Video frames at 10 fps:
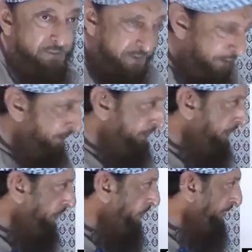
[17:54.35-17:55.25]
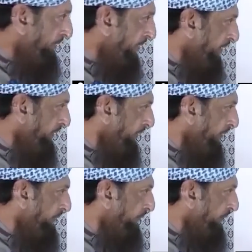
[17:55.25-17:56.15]
Secure your water and
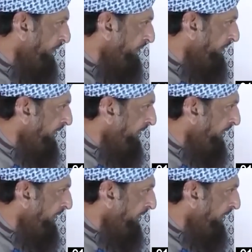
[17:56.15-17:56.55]
your food.